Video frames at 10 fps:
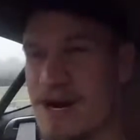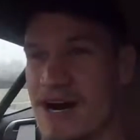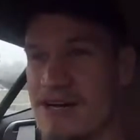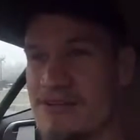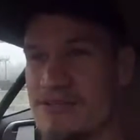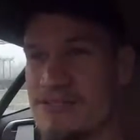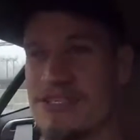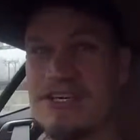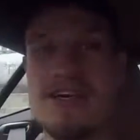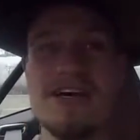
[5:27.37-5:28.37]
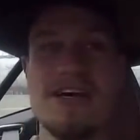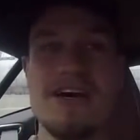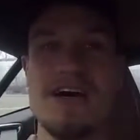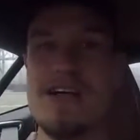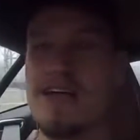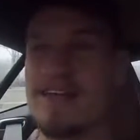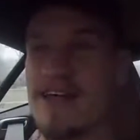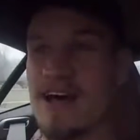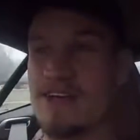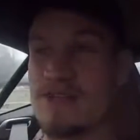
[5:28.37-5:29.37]
miles,
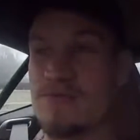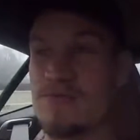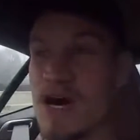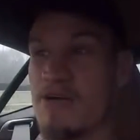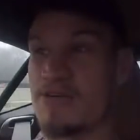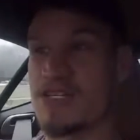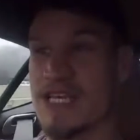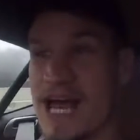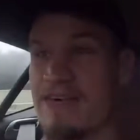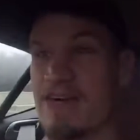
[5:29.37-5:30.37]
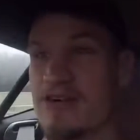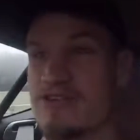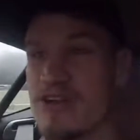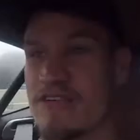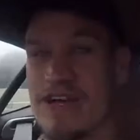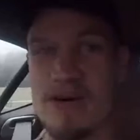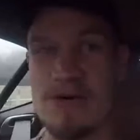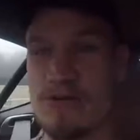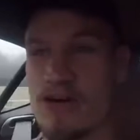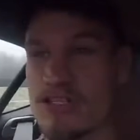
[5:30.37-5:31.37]
then I just I will just carry on driving. I
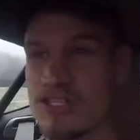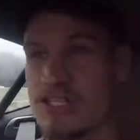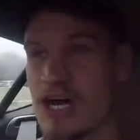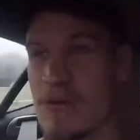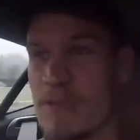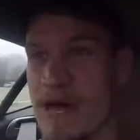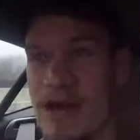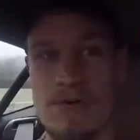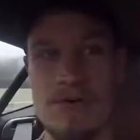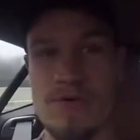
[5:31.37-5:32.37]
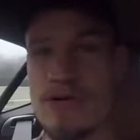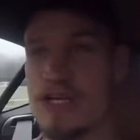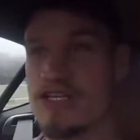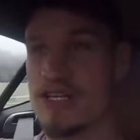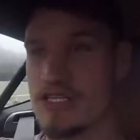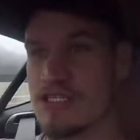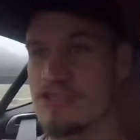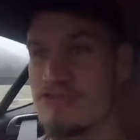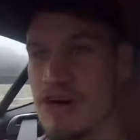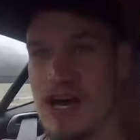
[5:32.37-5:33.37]
will not stop, and I will
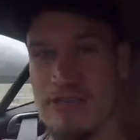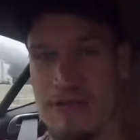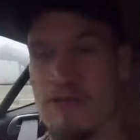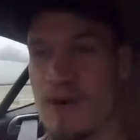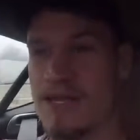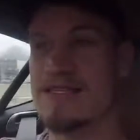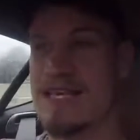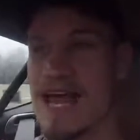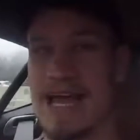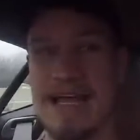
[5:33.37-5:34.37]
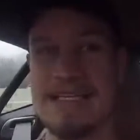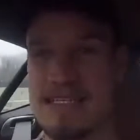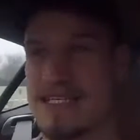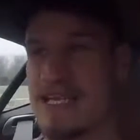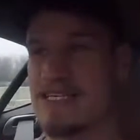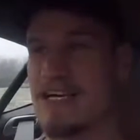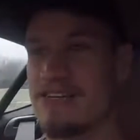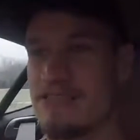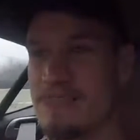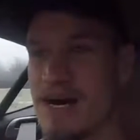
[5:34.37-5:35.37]
just drive on one tank
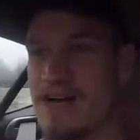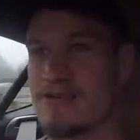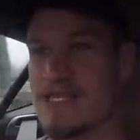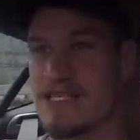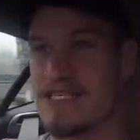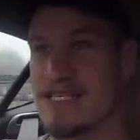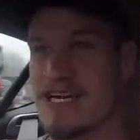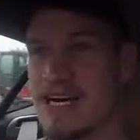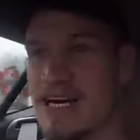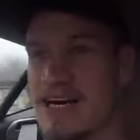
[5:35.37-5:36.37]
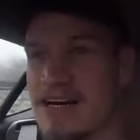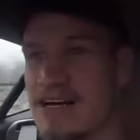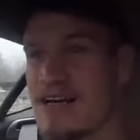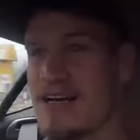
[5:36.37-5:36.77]
600 miles in this car